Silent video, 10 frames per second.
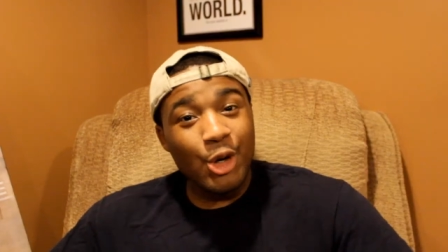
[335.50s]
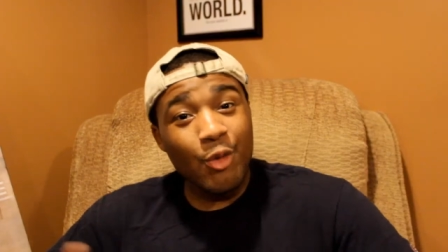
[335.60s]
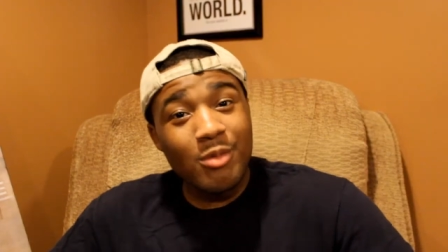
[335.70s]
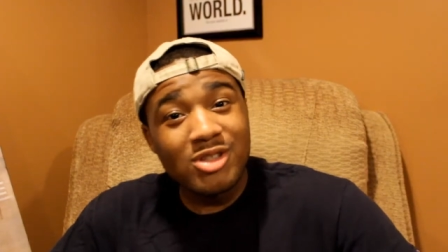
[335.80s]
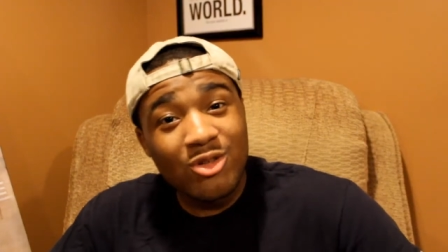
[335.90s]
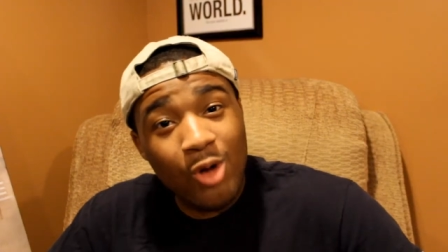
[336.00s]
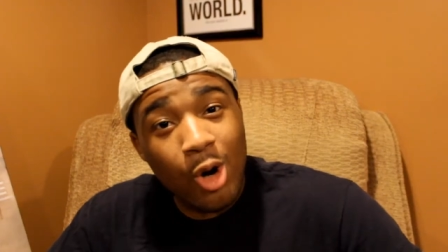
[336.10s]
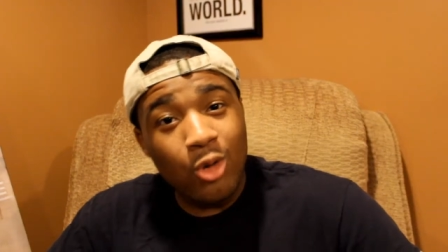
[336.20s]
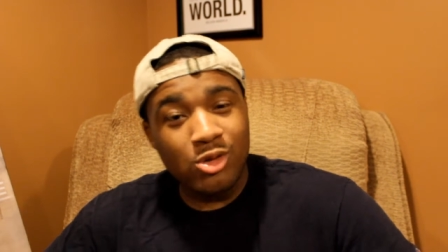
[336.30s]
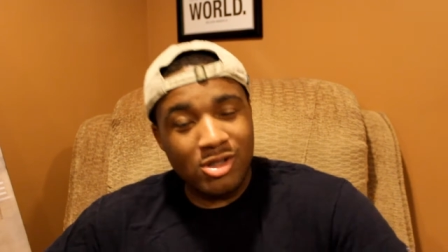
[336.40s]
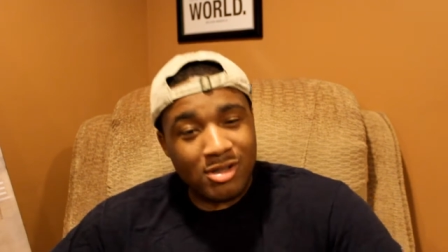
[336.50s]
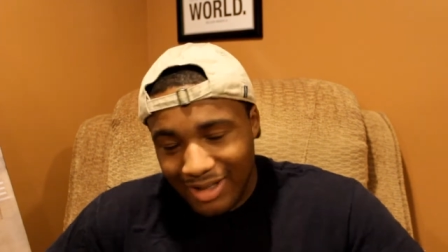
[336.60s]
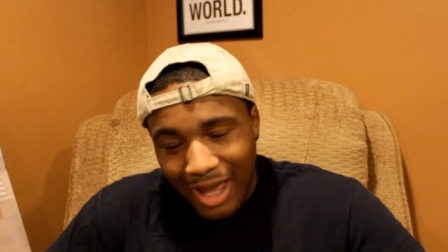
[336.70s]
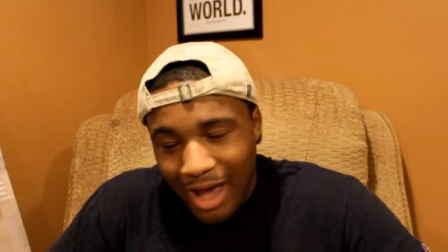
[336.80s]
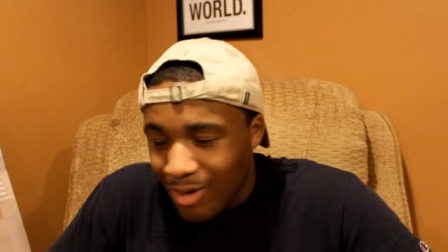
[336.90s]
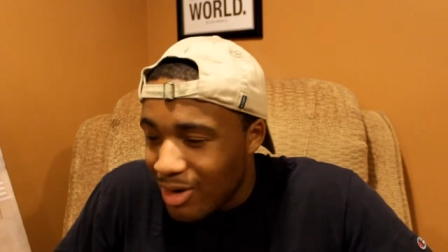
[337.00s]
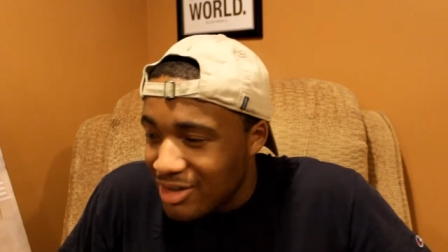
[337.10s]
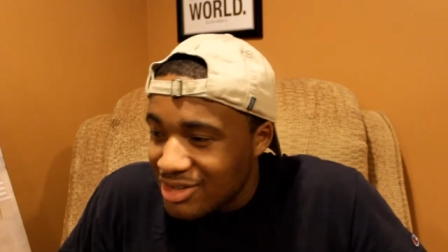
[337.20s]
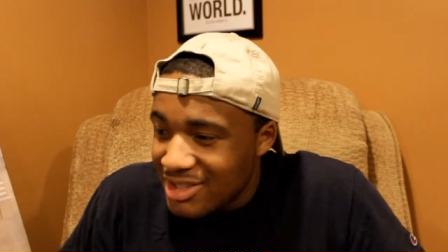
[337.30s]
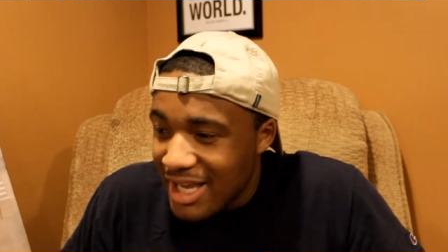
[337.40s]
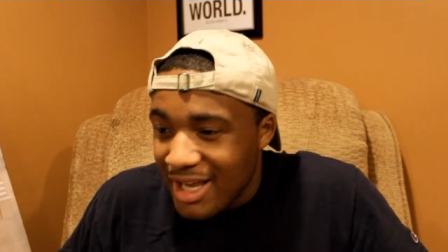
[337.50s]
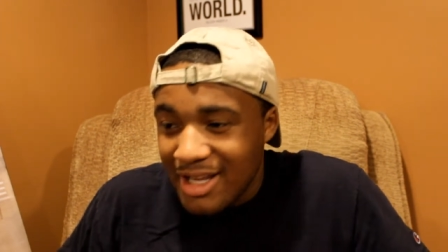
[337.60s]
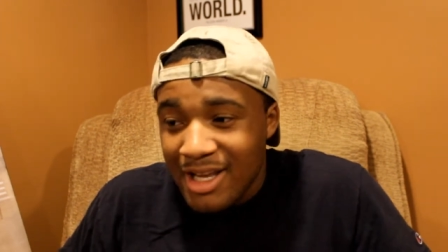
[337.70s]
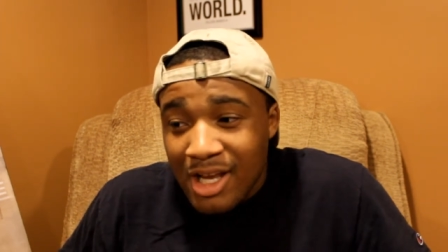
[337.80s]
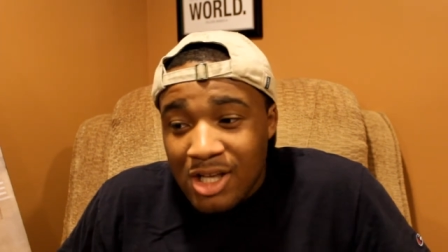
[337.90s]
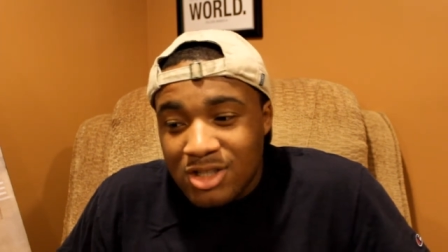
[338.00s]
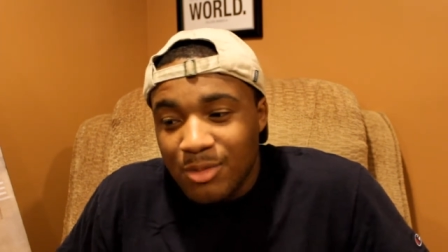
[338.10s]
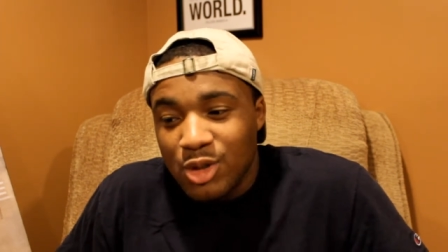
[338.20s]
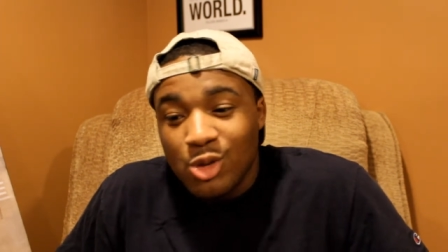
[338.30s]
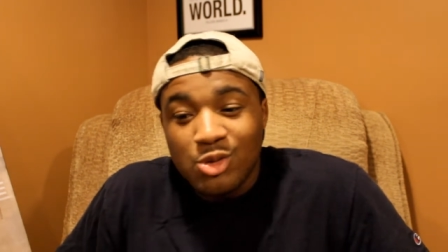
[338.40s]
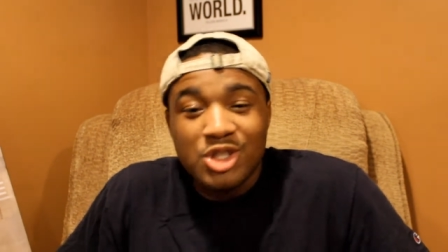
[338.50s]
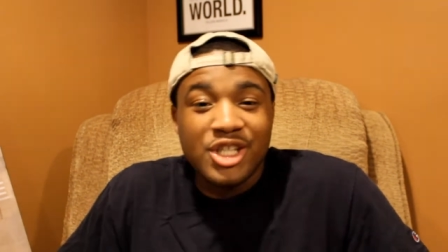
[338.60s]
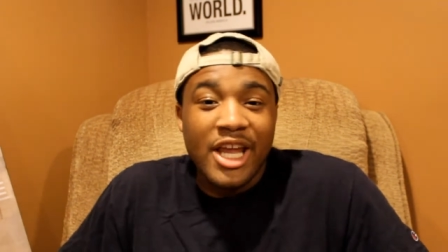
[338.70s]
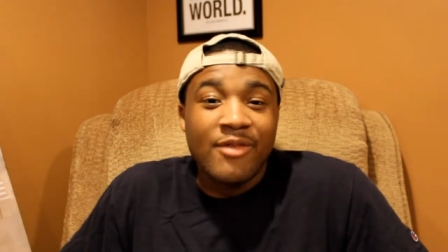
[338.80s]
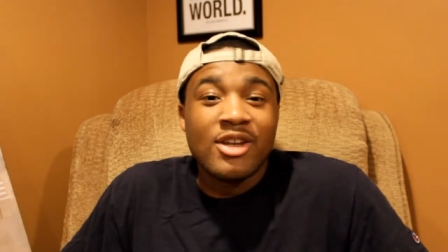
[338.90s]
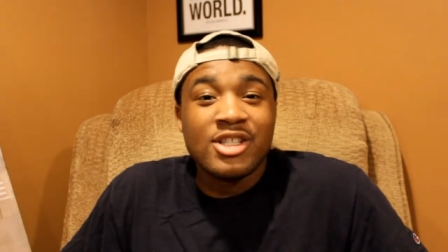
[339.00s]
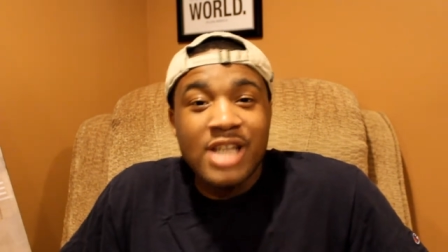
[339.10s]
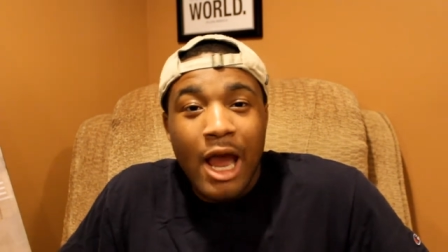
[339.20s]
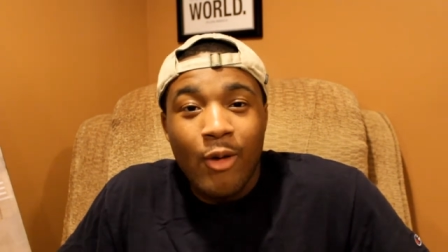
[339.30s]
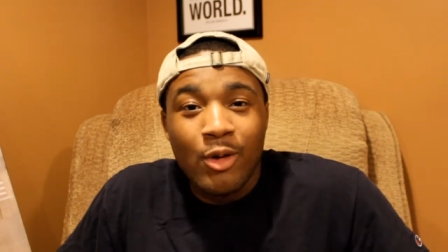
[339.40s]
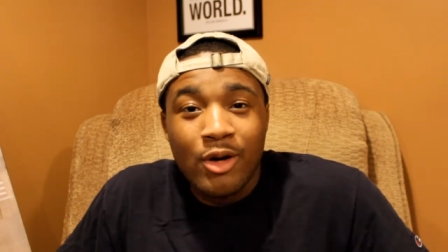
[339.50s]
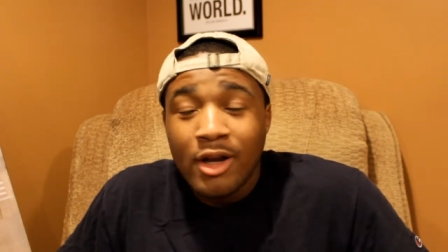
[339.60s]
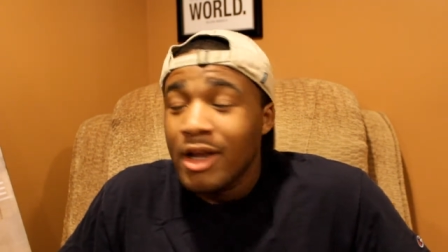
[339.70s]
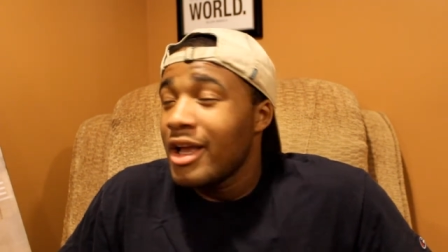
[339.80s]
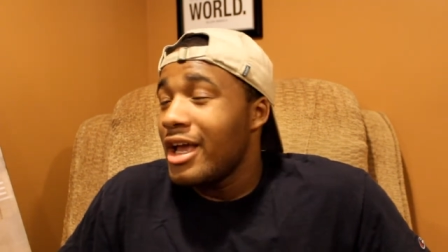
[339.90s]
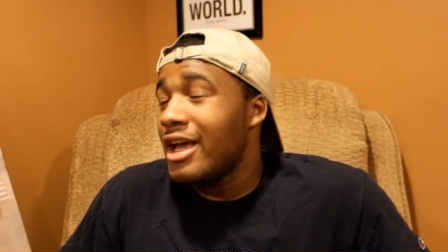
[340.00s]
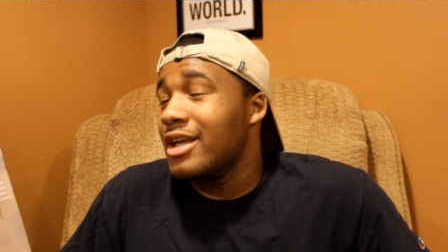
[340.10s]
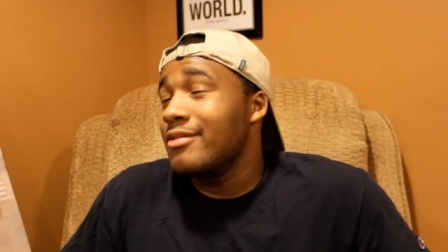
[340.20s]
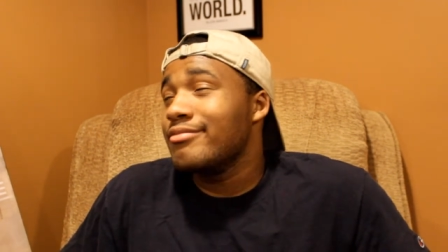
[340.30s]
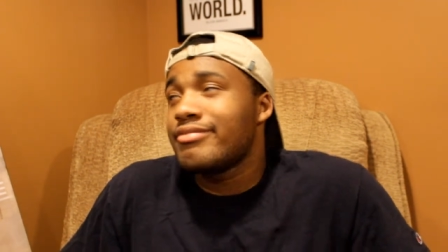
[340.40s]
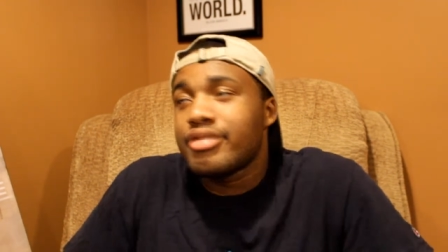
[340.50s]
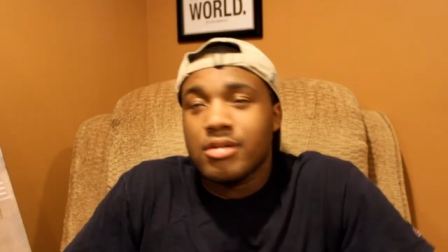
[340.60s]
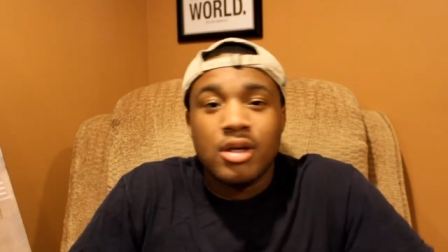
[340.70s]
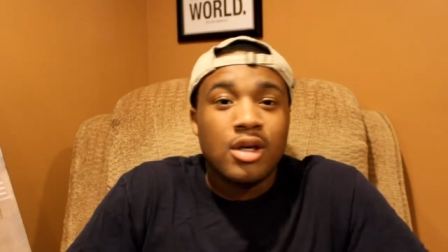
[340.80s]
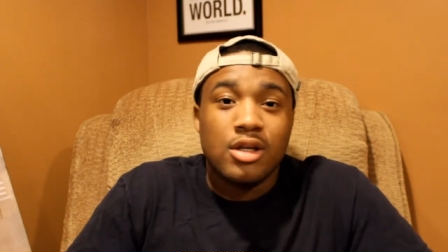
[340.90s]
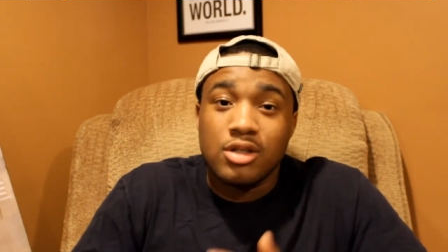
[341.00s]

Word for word: Your room is gross. I don't understand it. Some dudes will shave in the shower and pff,